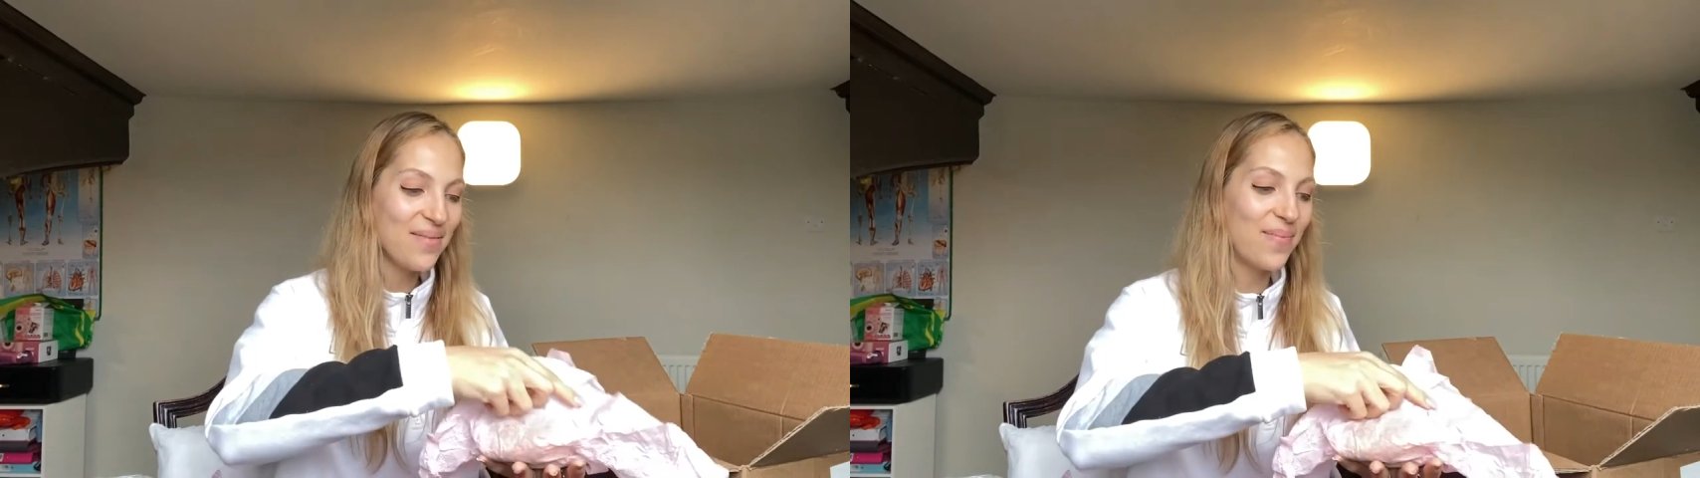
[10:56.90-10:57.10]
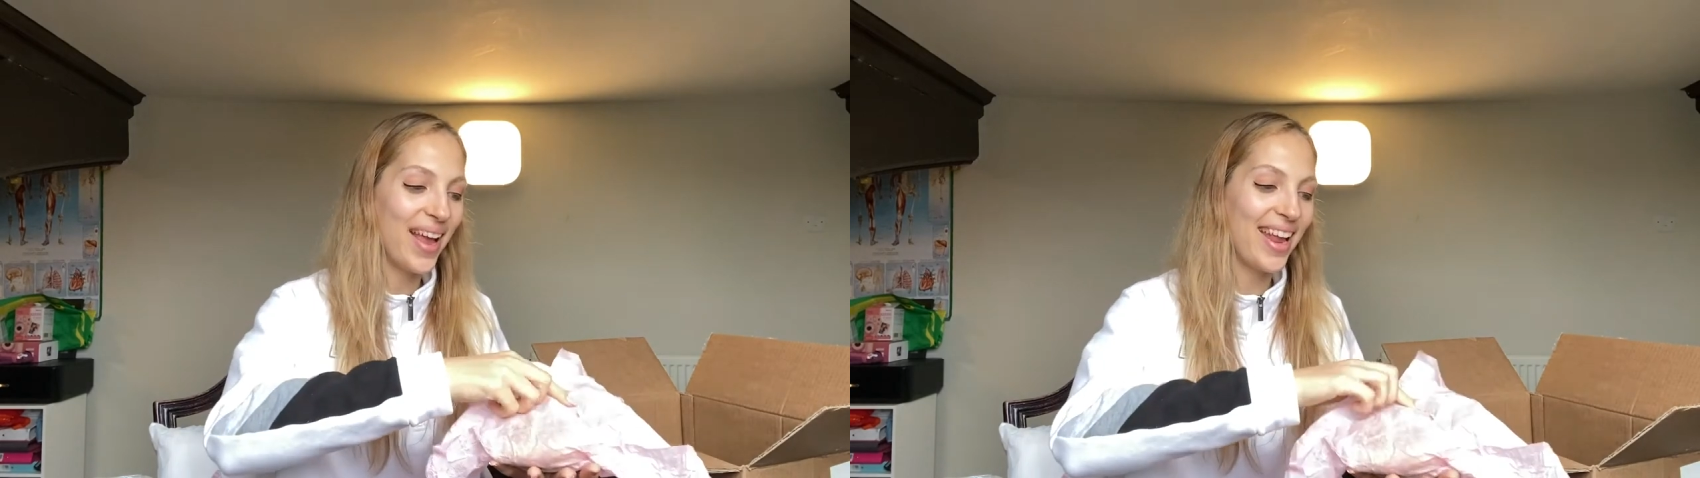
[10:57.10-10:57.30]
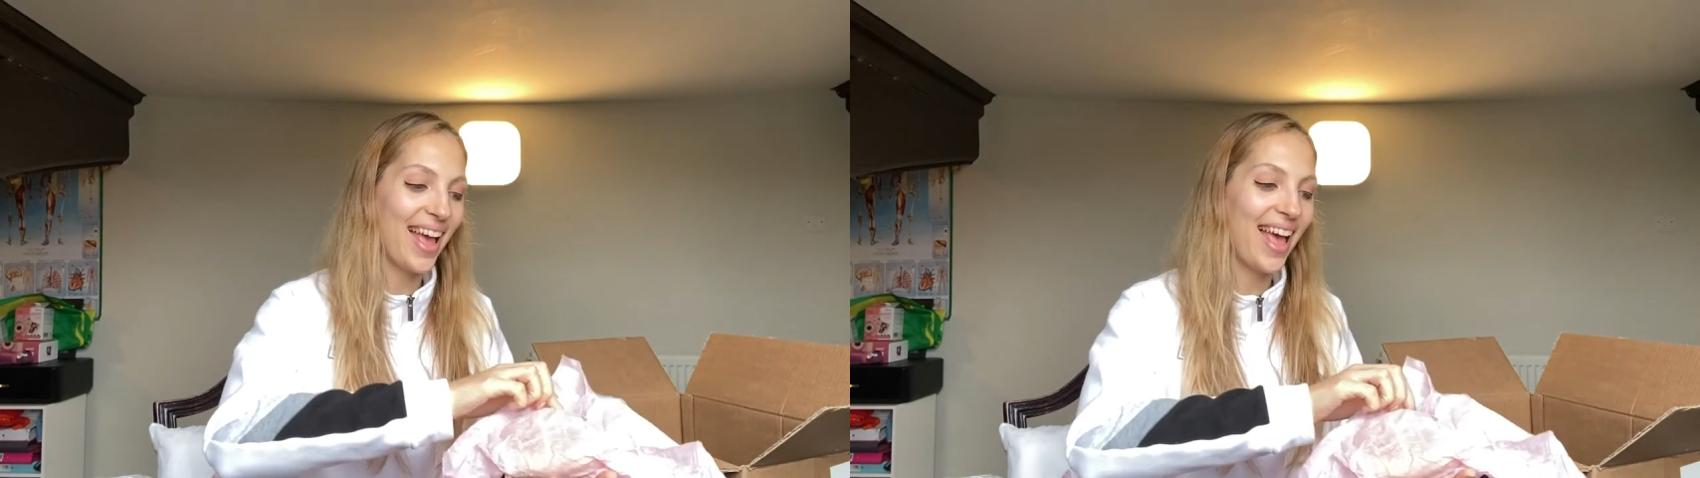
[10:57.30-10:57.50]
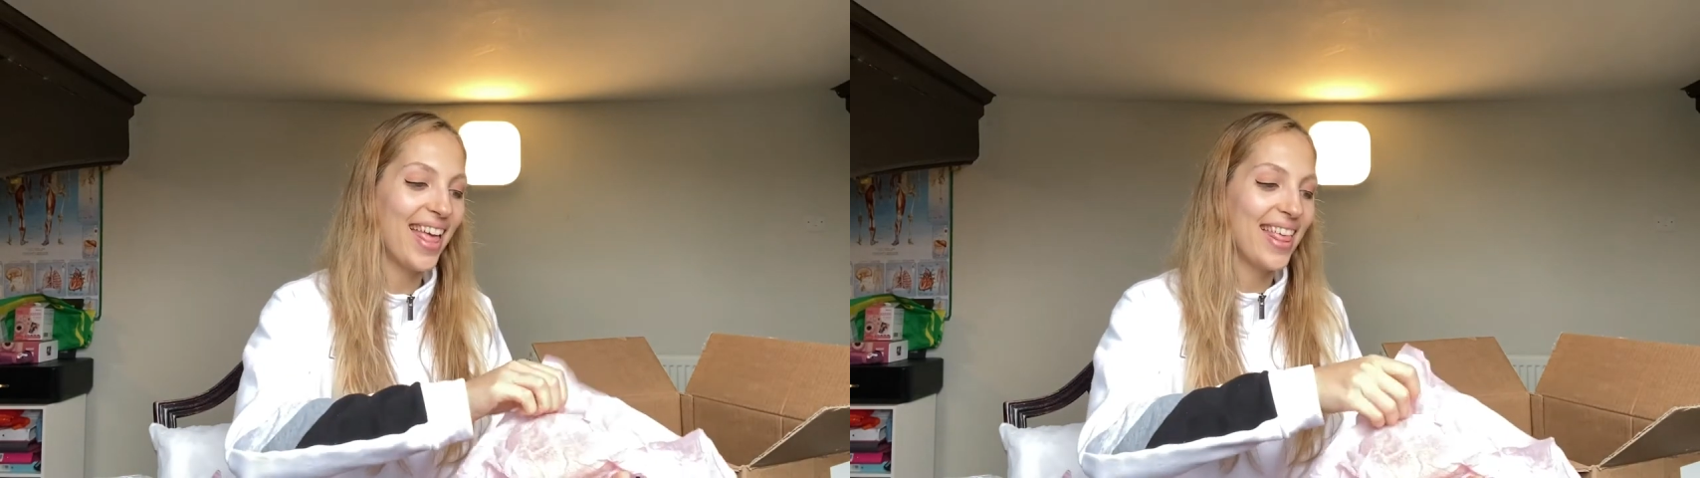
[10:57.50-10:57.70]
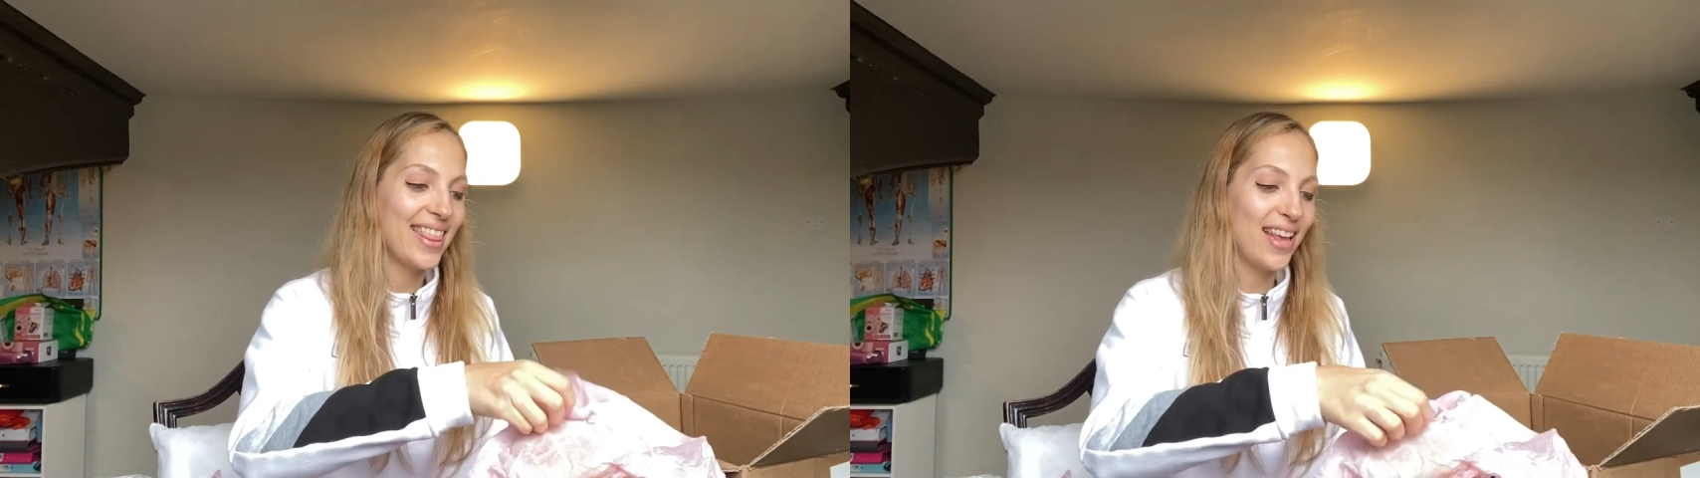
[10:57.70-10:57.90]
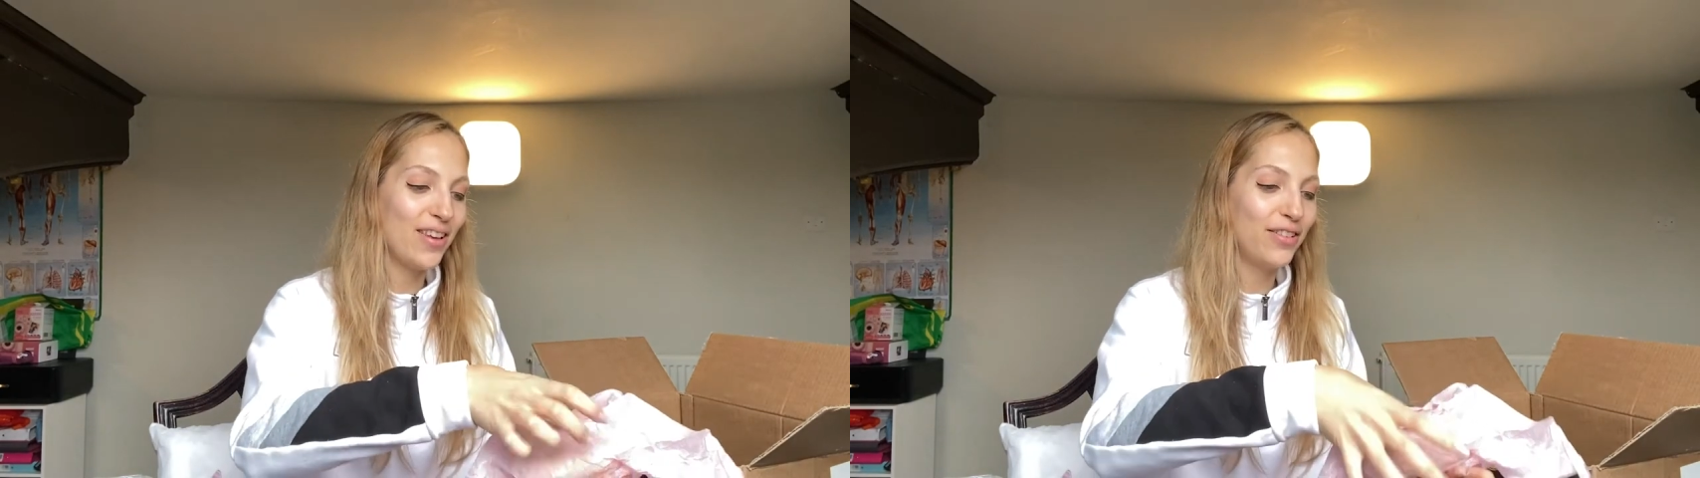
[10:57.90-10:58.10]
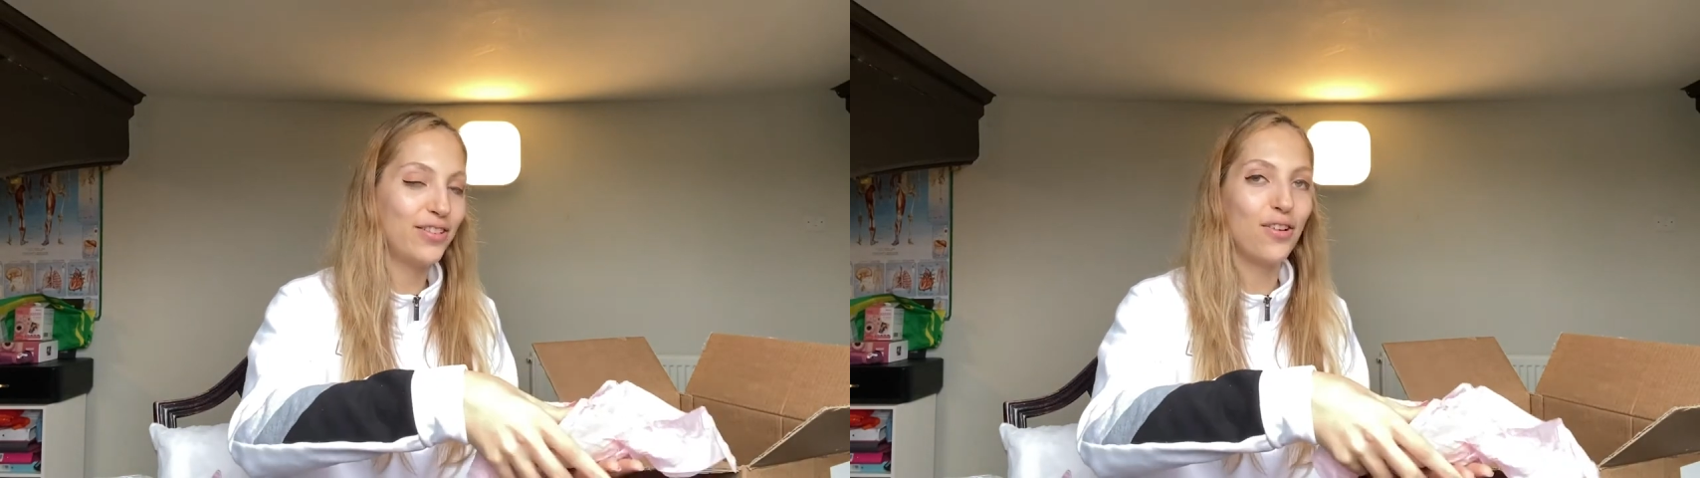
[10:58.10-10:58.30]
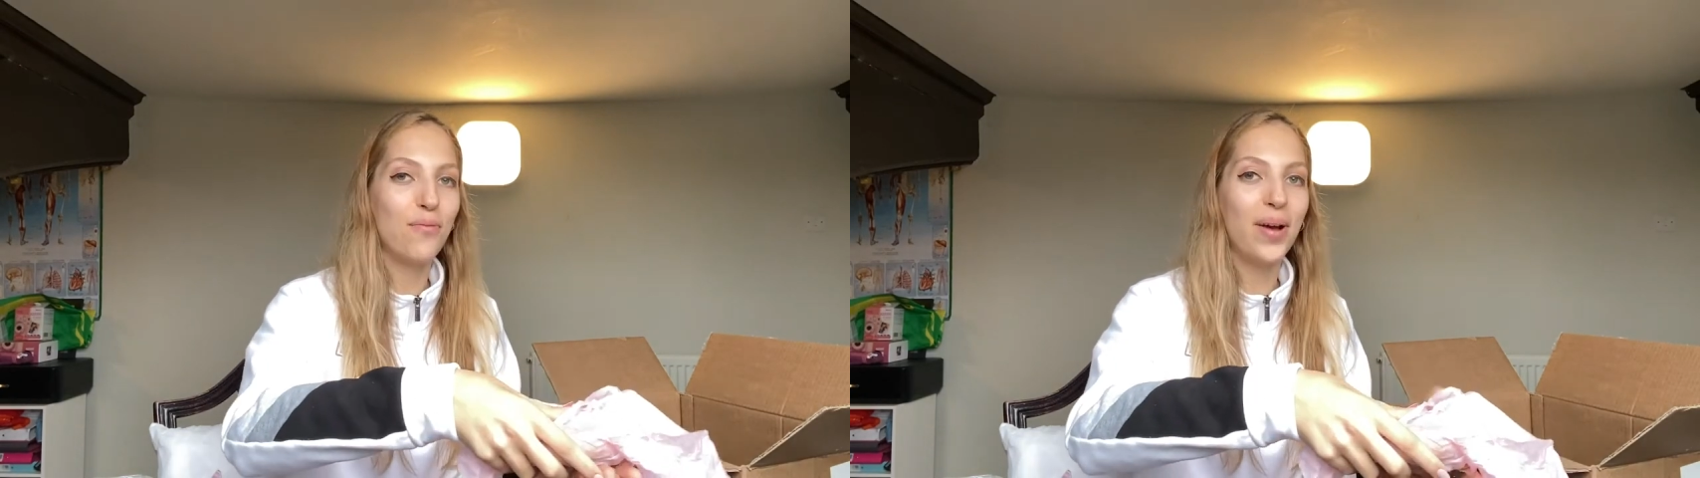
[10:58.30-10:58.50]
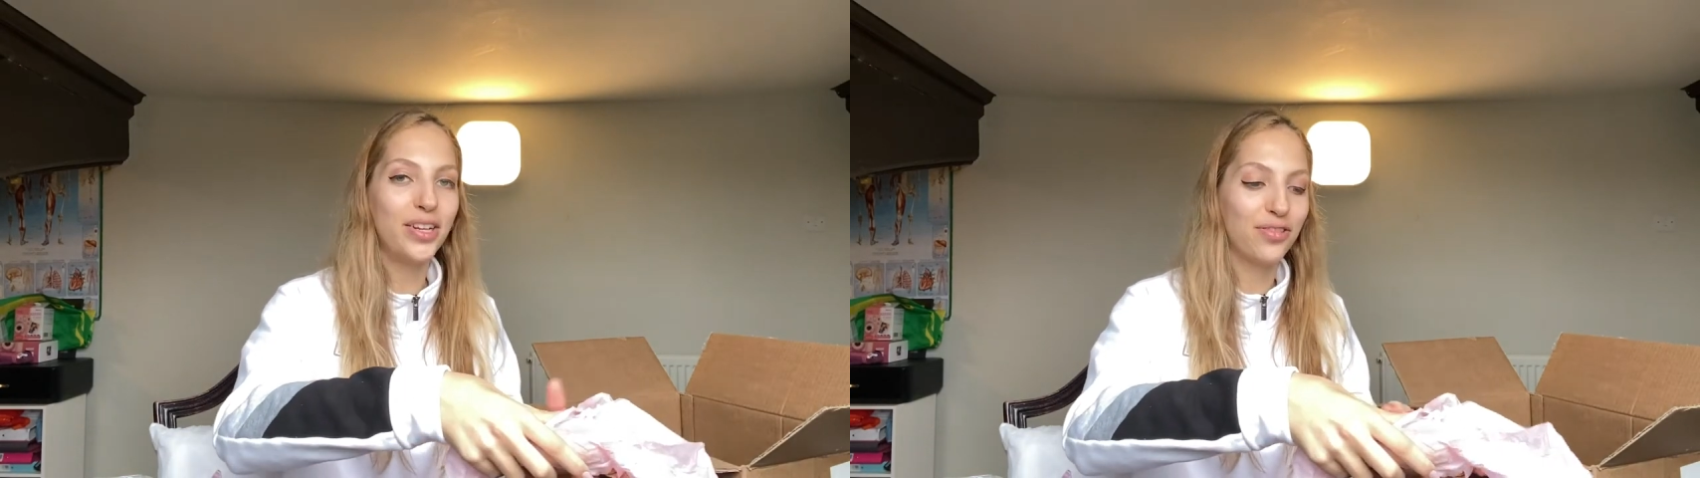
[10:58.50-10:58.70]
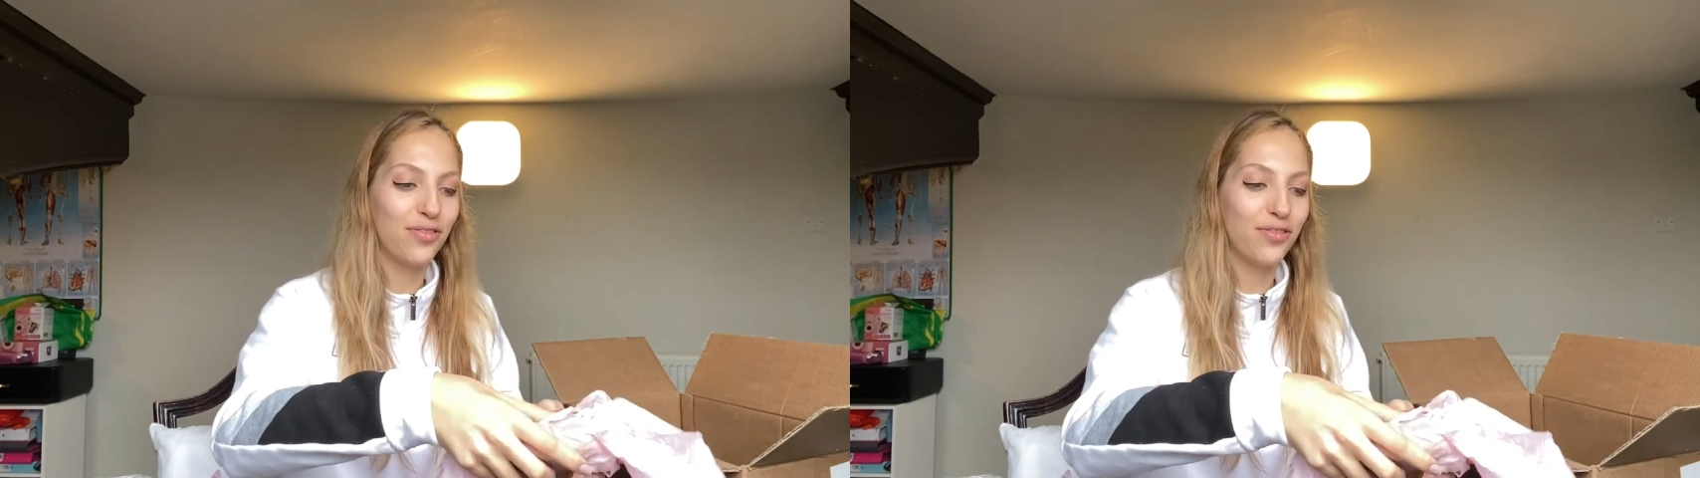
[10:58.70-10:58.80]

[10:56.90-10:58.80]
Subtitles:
But yeah, thank you so much,